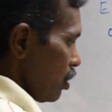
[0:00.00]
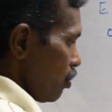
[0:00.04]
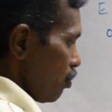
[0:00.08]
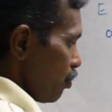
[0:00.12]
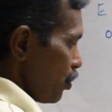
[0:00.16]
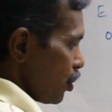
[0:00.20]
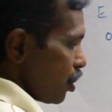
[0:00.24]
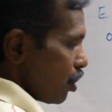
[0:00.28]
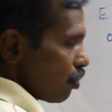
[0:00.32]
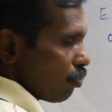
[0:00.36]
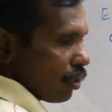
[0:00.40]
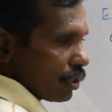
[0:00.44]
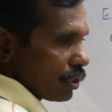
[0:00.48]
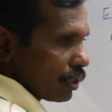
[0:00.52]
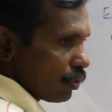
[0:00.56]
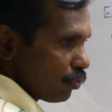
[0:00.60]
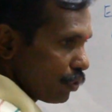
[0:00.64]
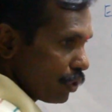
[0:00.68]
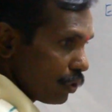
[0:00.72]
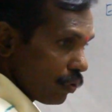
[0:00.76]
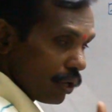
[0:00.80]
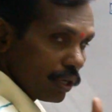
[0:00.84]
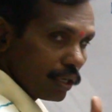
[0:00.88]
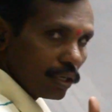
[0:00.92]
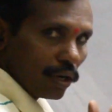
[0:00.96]
We don't want that.
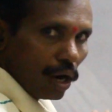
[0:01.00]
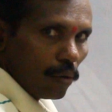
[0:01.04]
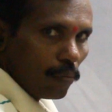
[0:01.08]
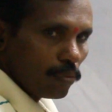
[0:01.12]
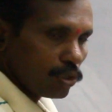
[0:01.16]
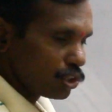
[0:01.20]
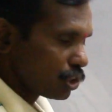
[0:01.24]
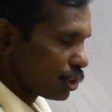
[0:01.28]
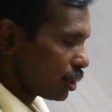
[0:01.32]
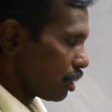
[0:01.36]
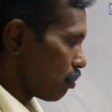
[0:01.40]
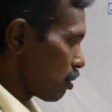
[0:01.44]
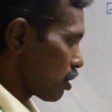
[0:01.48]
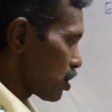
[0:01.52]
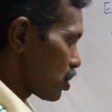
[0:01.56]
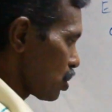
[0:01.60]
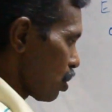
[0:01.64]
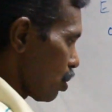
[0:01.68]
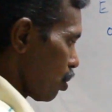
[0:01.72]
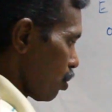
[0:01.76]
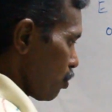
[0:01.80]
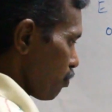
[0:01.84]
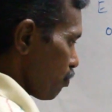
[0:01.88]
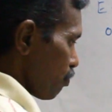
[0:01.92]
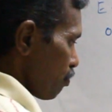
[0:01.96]
We want composite numbers
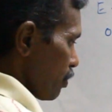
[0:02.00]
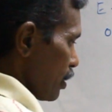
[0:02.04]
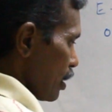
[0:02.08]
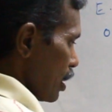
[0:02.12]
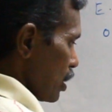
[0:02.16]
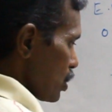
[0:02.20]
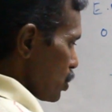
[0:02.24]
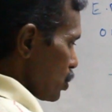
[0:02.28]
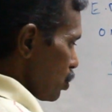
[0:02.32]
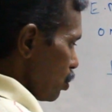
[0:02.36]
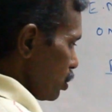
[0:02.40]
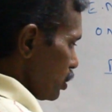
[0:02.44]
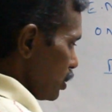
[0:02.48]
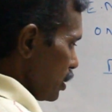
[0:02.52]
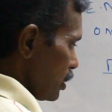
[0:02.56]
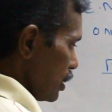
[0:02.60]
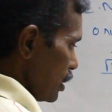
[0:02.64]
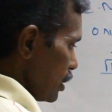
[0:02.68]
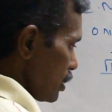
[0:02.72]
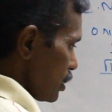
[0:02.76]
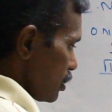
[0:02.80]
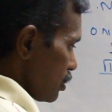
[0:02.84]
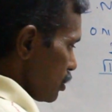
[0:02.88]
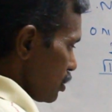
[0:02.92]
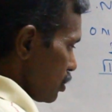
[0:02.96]
now. So this
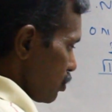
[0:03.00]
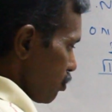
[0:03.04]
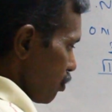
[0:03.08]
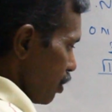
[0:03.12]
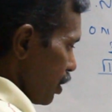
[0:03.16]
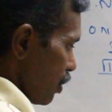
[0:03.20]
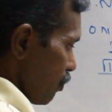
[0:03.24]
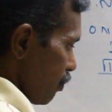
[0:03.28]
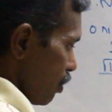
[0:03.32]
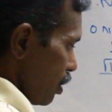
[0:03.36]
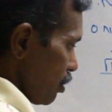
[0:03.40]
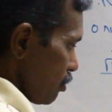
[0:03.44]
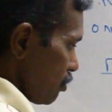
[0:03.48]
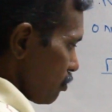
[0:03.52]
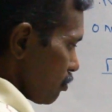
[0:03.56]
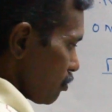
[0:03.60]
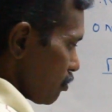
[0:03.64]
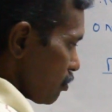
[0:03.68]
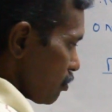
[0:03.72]
is 21.